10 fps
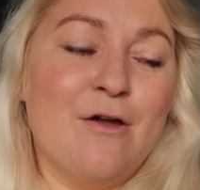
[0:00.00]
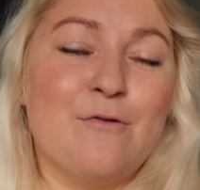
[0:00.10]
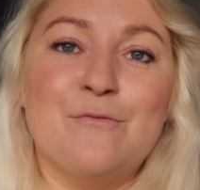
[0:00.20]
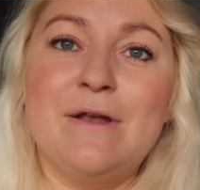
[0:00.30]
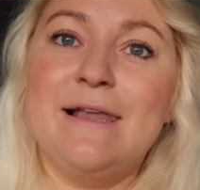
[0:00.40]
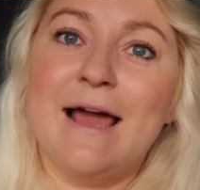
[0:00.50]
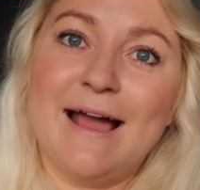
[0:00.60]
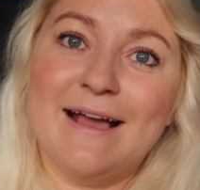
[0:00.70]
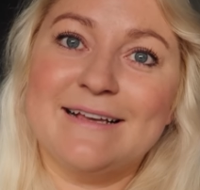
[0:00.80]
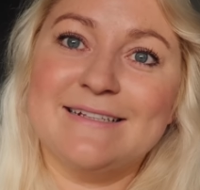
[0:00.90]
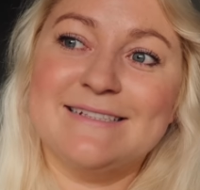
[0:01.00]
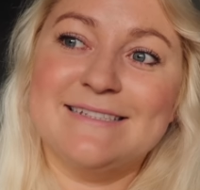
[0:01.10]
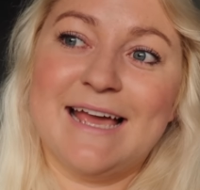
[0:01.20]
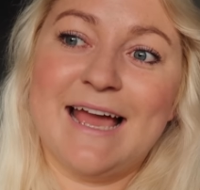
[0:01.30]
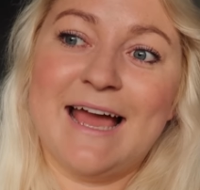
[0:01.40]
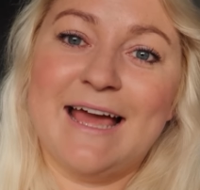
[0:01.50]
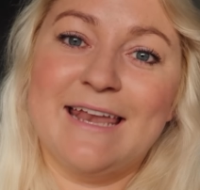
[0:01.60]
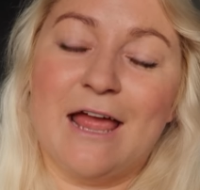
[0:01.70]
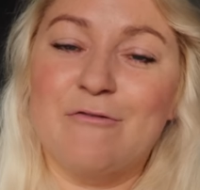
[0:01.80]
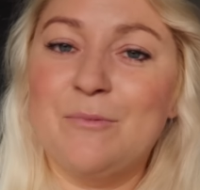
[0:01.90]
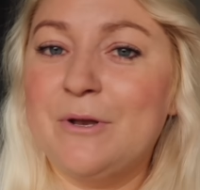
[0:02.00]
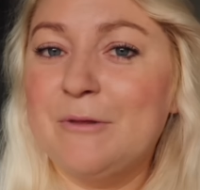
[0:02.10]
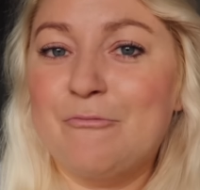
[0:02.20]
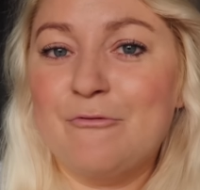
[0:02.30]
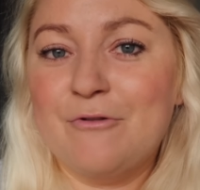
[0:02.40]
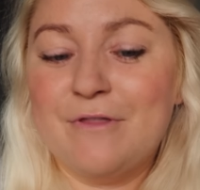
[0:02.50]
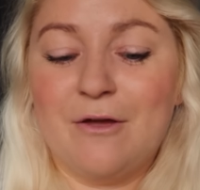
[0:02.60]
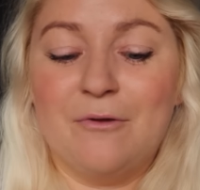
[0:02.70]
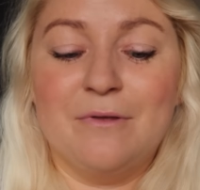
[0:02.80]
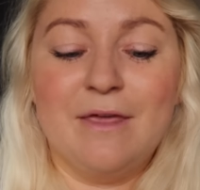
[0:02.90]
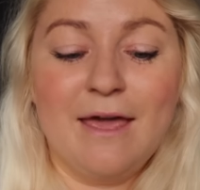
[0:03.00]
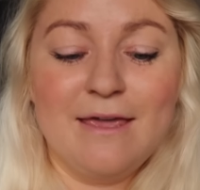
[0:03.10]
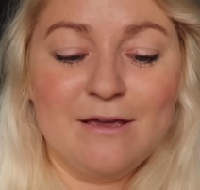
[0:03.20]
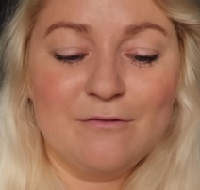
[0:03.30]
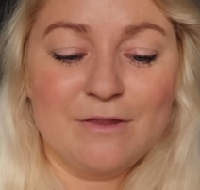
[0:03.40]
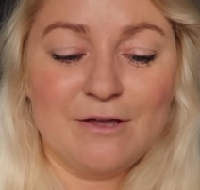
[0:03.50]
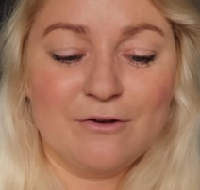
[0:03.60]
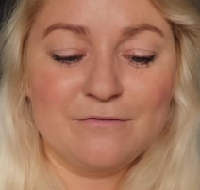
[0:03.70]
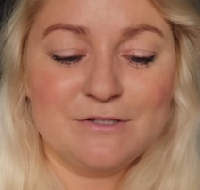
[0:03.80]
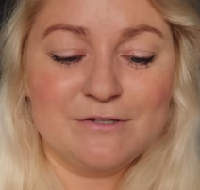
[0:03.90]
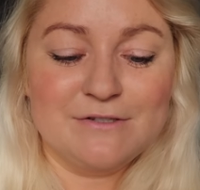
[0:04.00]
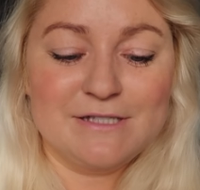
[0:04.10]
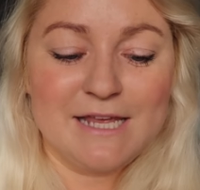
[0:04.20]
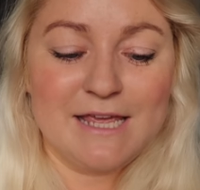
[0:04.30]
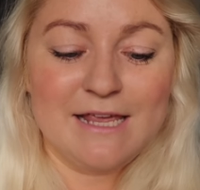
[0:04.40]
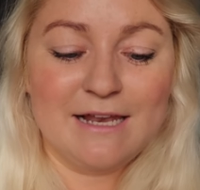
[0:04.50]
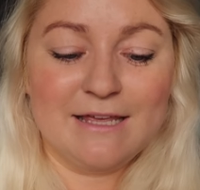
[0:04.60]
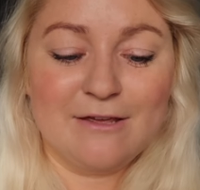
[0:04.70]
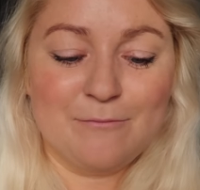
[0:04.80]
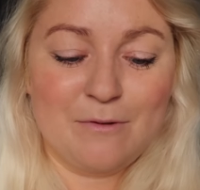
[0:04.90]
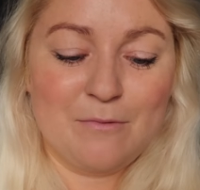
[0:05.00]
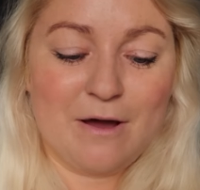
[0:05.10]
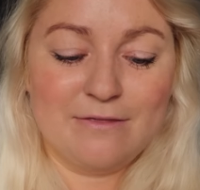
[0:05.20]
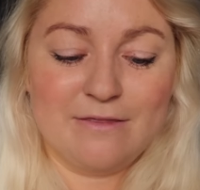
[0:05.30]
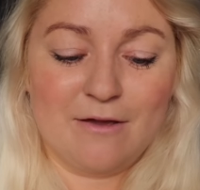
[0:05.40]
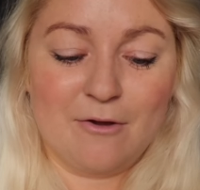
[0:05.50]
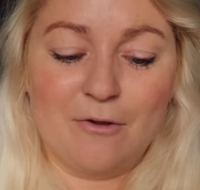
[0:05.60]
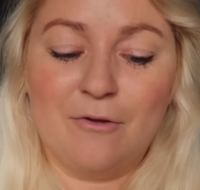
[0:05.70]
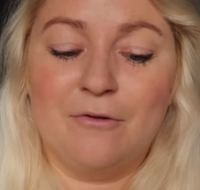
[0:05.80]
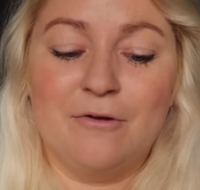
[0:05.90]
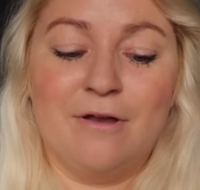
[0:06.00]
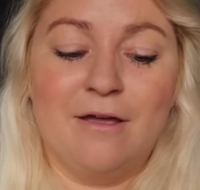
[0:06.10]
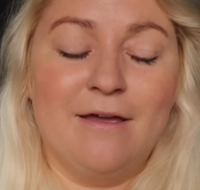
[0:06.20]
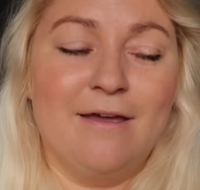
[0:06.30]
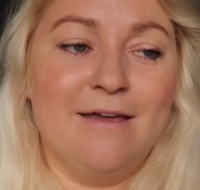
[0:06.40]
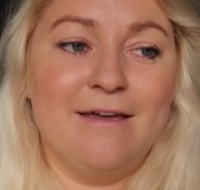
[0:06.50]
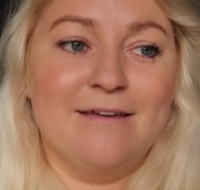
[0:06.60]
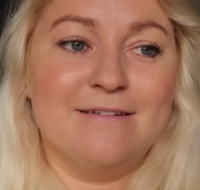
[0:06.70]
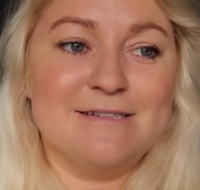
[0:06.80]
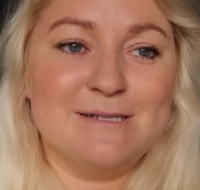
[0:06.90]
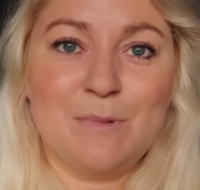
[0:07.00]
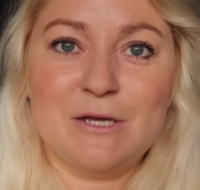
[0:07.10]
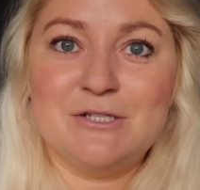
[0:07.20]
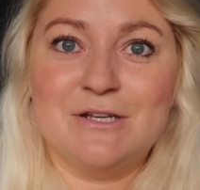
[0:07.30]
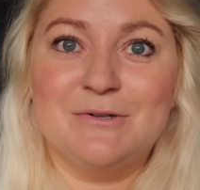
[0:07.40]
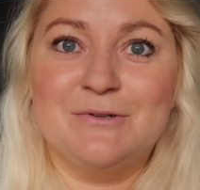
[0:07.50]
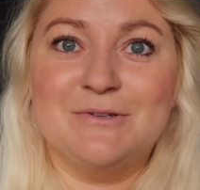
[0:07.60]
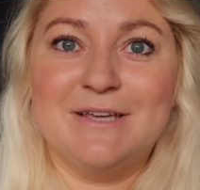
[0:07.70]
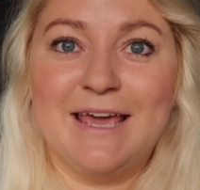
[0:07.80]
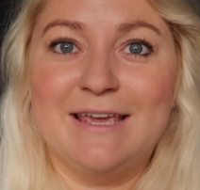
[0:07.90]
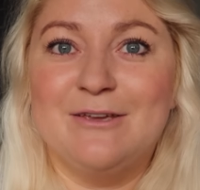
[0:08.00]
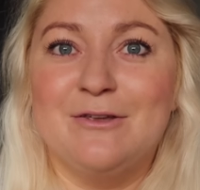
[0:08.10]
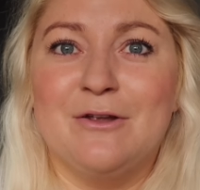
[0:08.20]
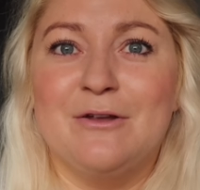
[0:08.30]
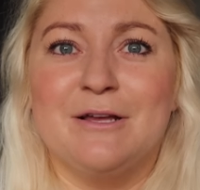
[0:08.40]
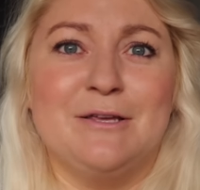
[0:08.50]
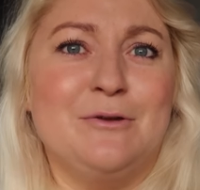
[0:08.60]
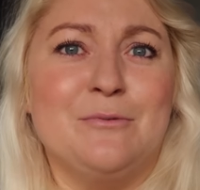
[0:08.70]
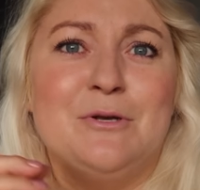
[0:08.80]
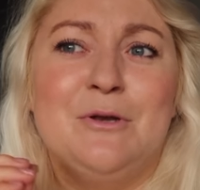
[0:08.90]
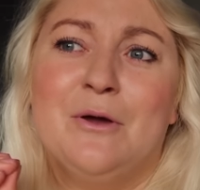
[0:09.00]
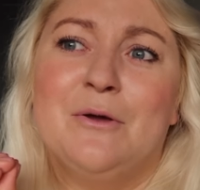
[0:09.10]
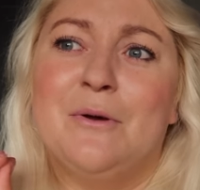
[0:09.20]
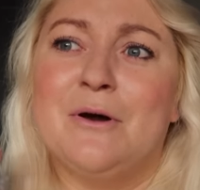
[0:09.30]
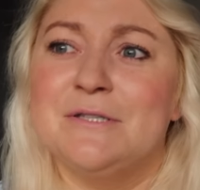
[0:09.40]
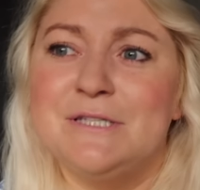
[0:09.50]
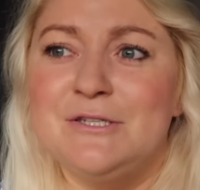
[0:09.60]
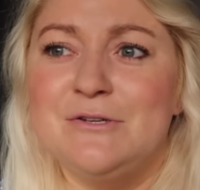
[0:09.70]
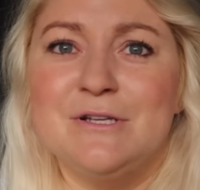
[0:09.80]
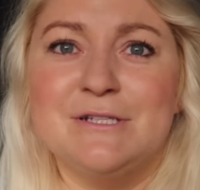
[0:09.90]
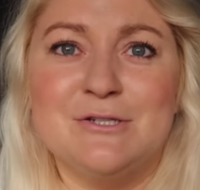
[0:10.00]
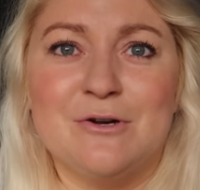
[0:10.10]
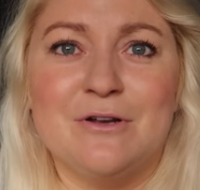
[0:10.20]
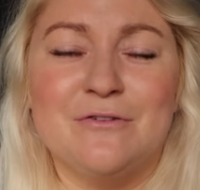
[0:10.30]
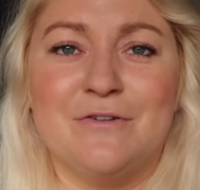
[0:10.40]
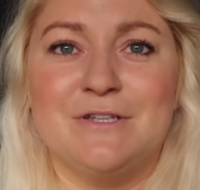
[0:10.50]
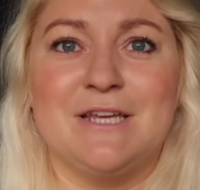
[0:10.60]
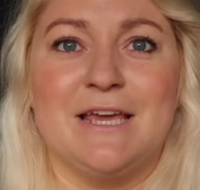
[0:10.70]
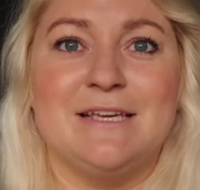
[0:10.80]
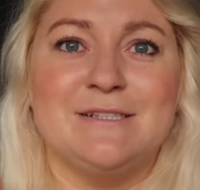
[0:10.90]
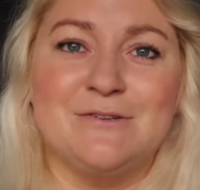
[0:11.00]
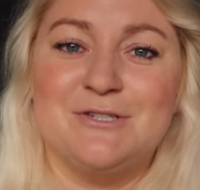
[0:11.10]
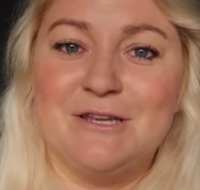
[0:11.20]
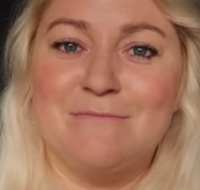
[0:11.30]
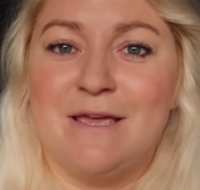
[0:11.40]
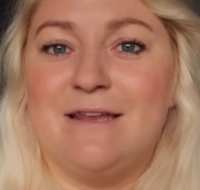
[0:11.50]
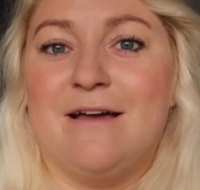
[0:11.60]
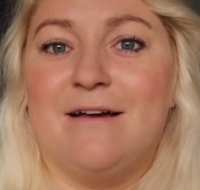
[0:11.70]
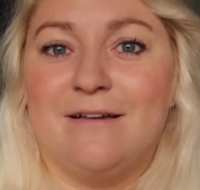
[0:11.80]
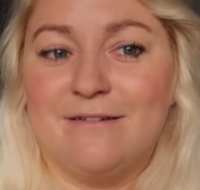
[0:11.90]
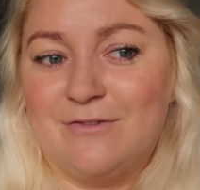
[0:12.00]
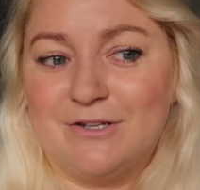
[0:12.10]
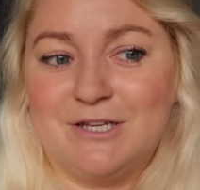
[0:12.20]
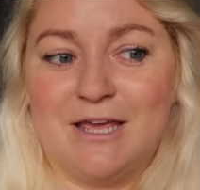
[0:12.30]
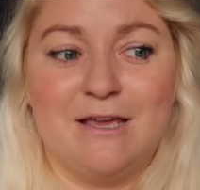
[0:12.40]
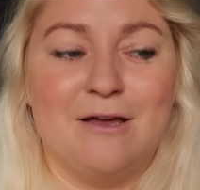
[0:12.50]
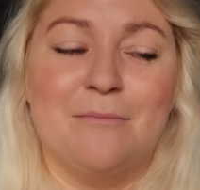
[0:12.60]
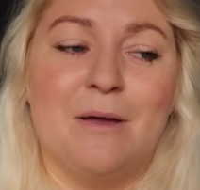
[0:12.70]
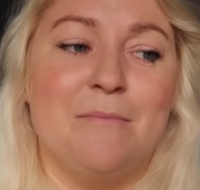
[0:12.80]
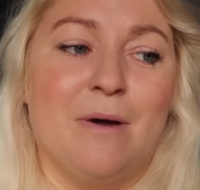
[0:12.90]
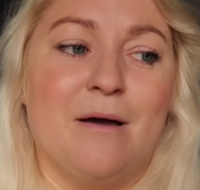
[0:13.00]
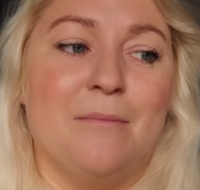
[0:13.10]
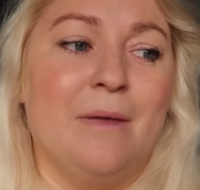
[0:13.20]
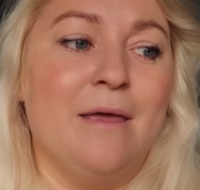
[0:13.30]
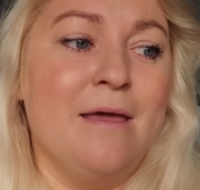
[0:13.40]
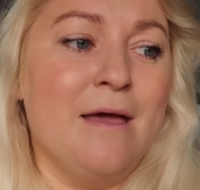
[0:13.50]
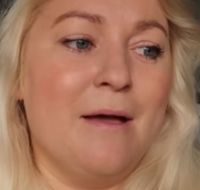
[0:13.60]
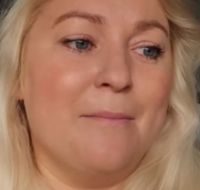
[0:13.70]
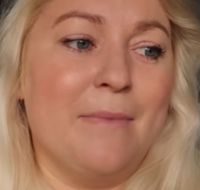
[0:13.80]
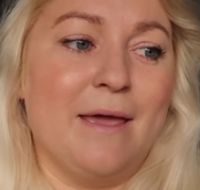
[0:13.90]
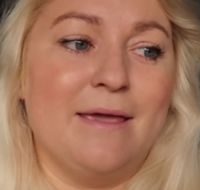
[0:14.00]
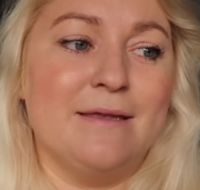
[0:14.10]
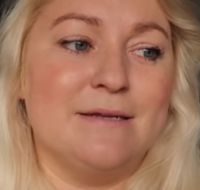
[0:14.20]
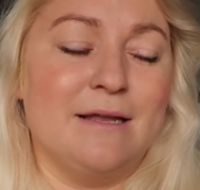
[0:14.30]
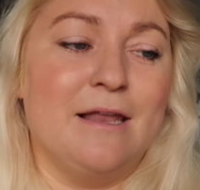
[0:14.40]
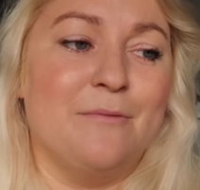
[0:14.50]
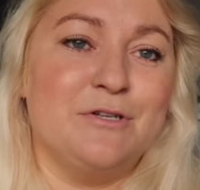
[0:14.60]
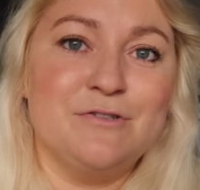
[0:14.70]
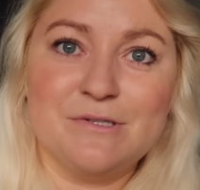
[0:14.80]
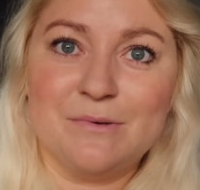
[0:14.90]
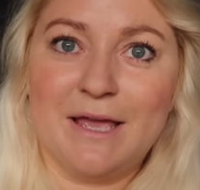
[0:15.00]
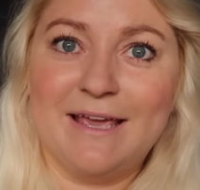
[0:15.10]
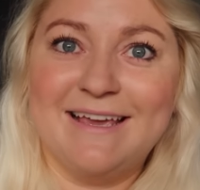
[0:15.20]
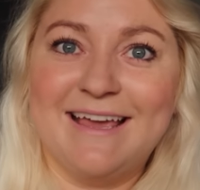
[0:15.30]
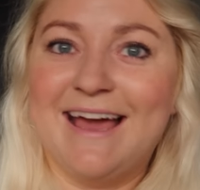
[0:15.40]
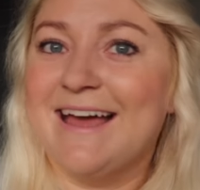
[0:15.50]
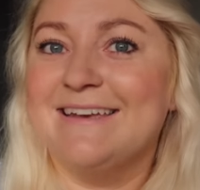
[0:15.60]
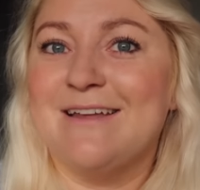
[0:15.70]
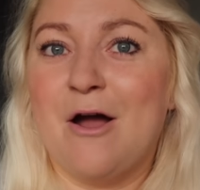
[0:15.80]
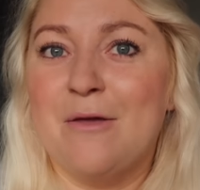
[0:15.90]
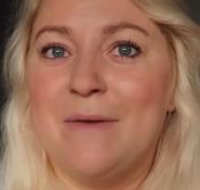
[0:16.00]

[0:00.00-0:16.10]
relaxed, and everybody brought their own cake for the afternoon tea, like if people had their own special cake, you know, like you would know Auntie Julie's chocolate fudge cake. So she made her fudge cake and my mom made a lemon drizzle cake and I